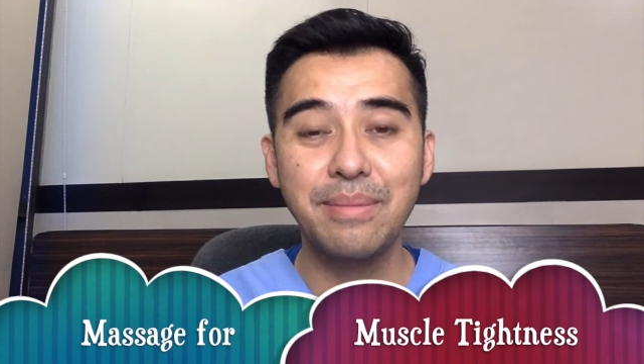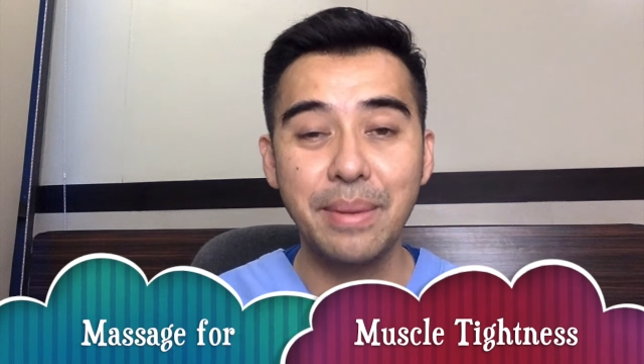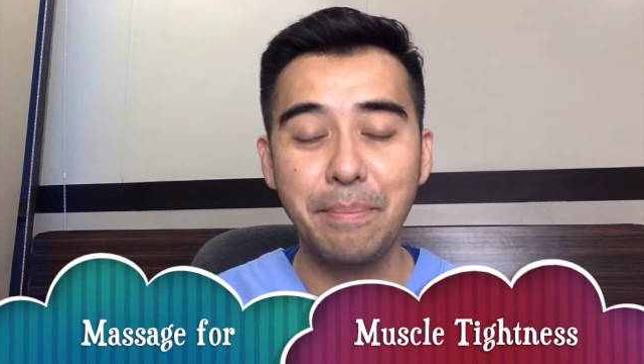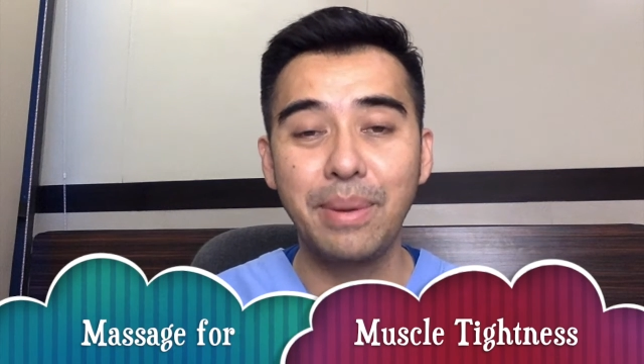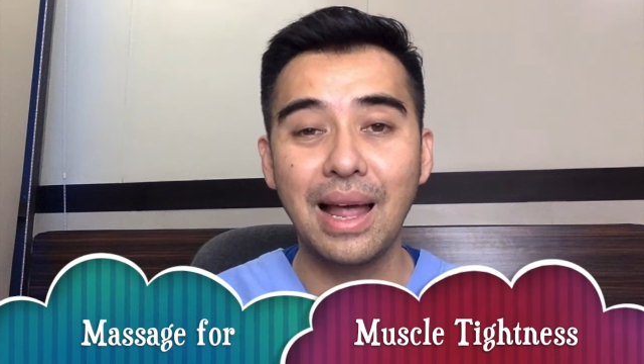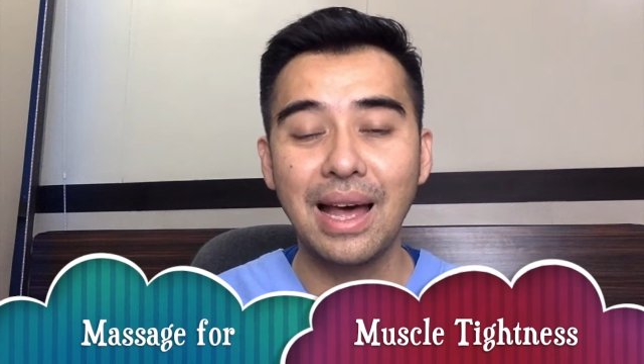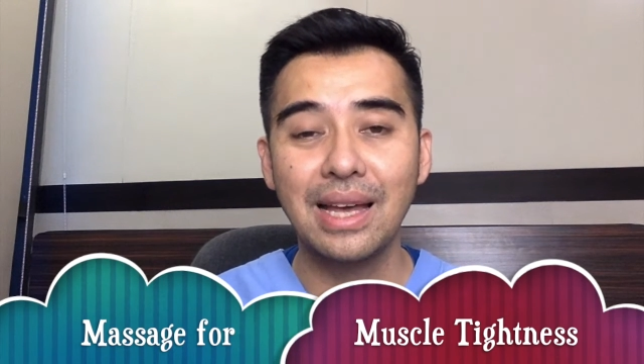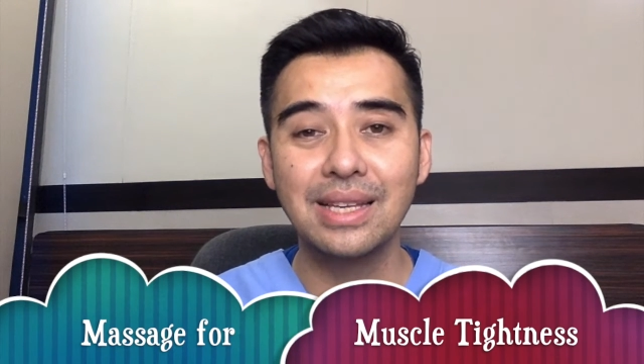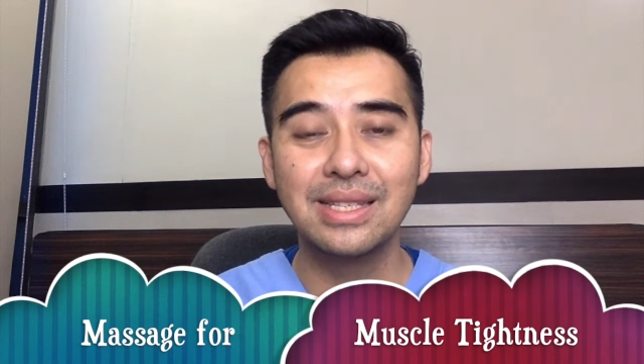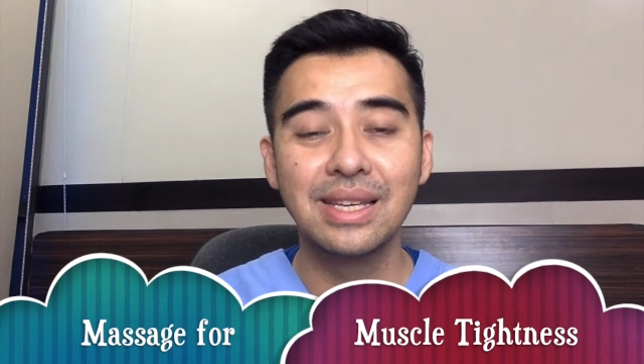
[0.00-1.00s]

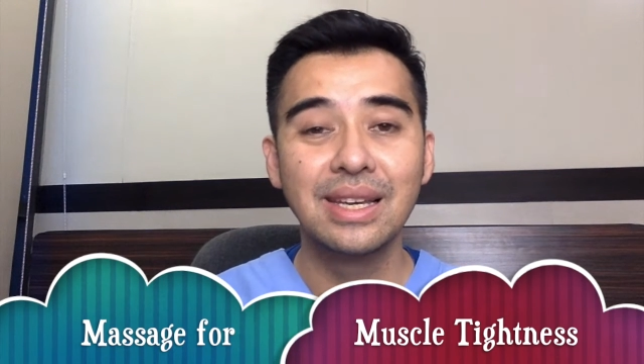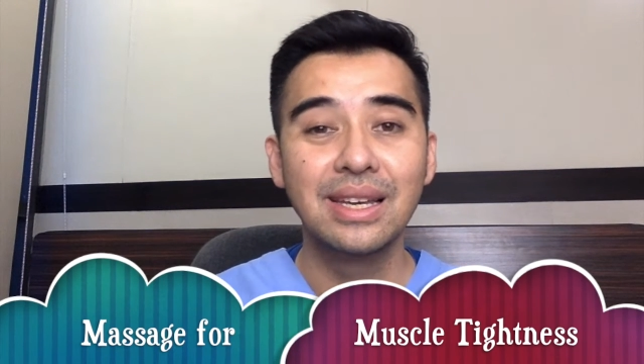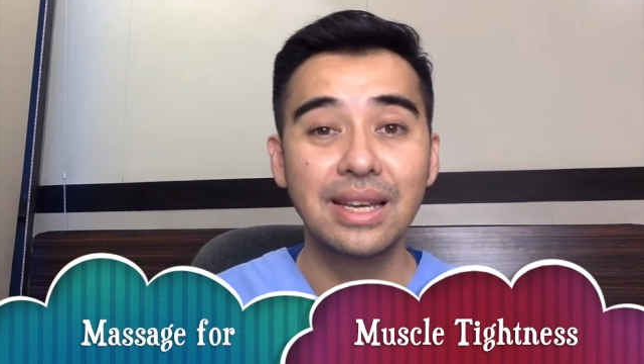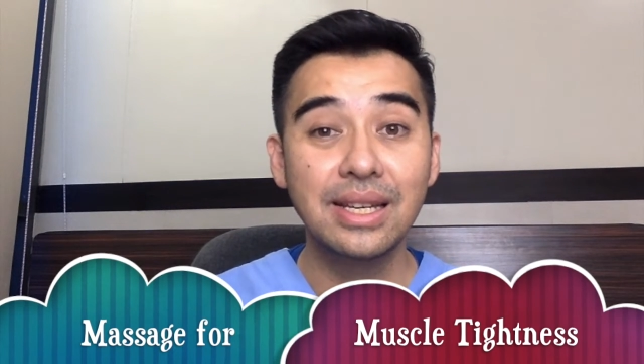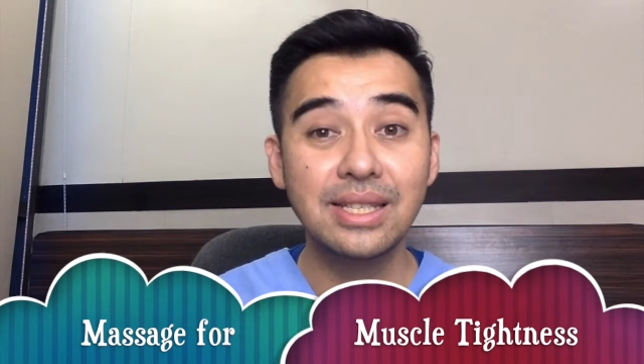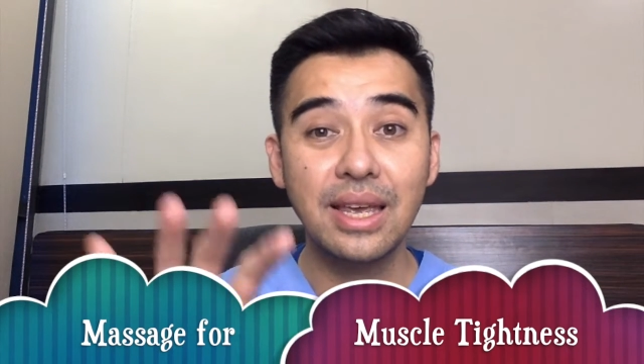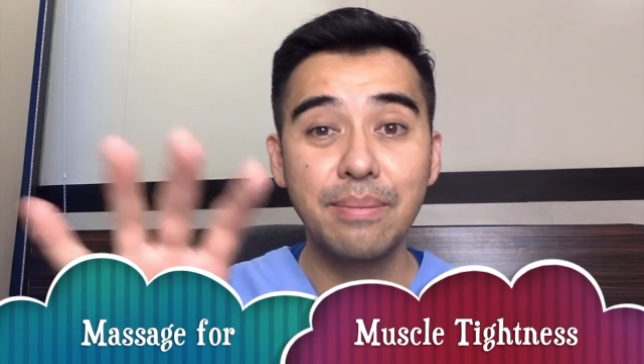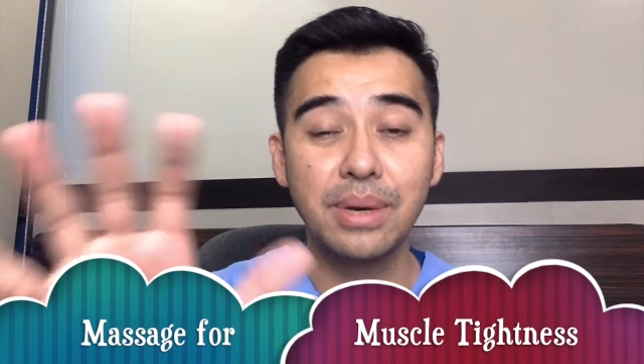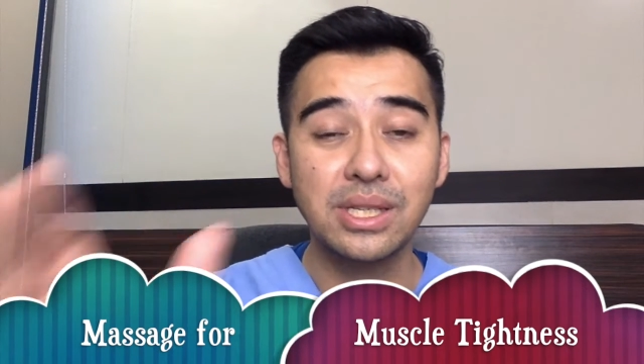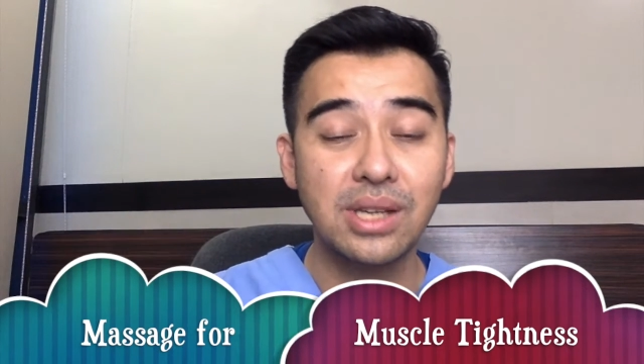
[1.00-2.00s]
implies, it's a
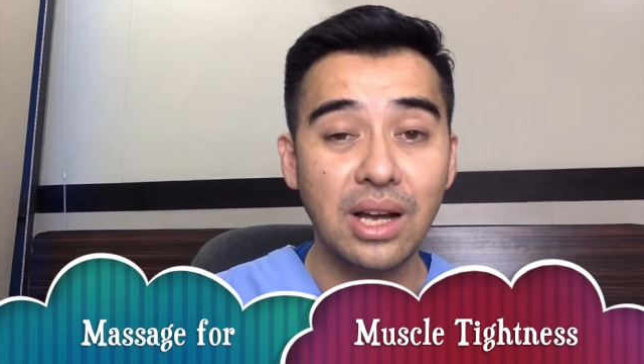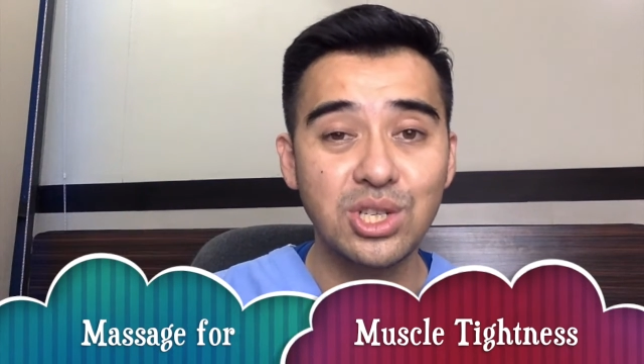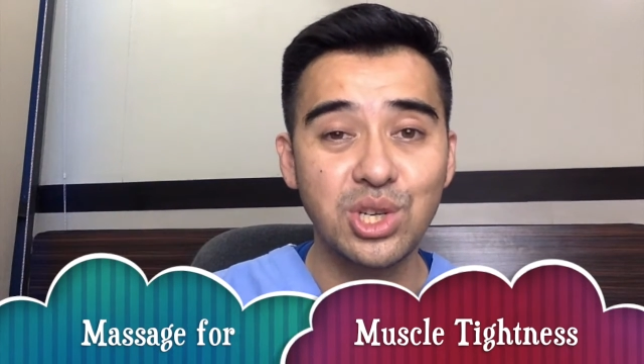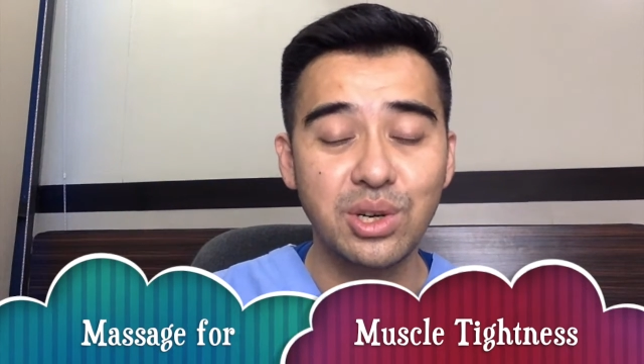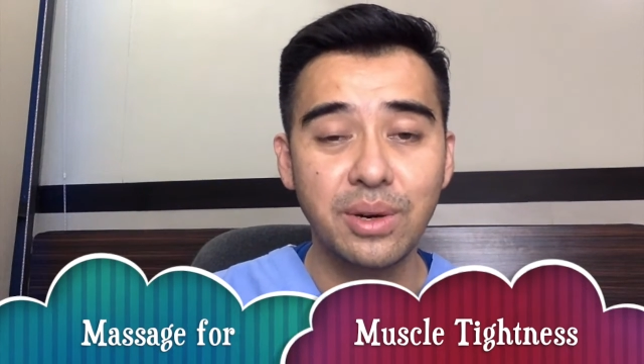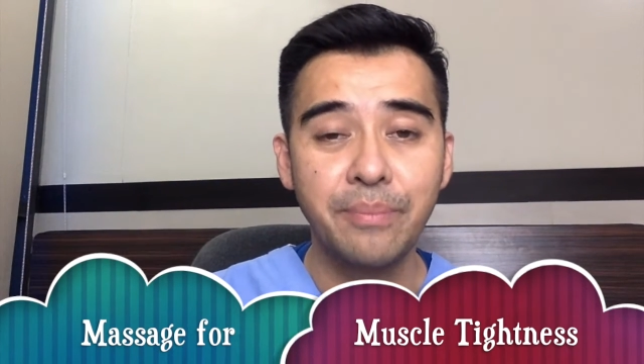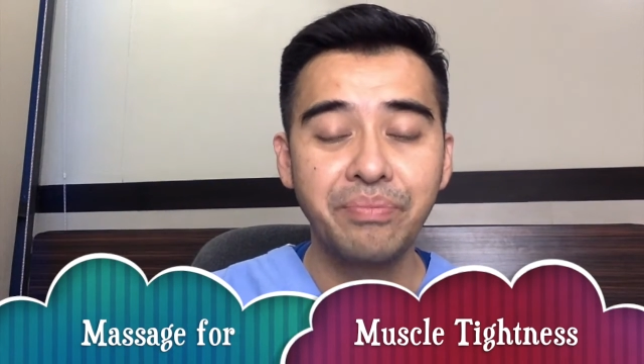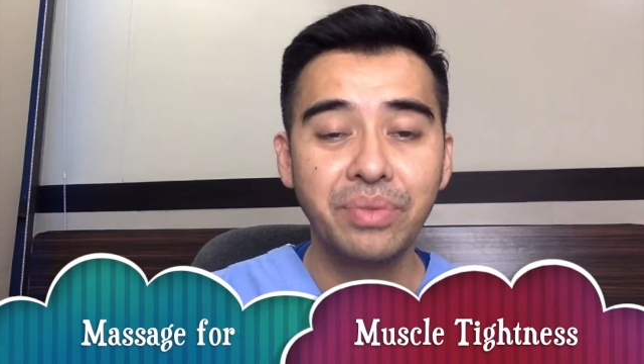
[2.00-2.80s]
massager.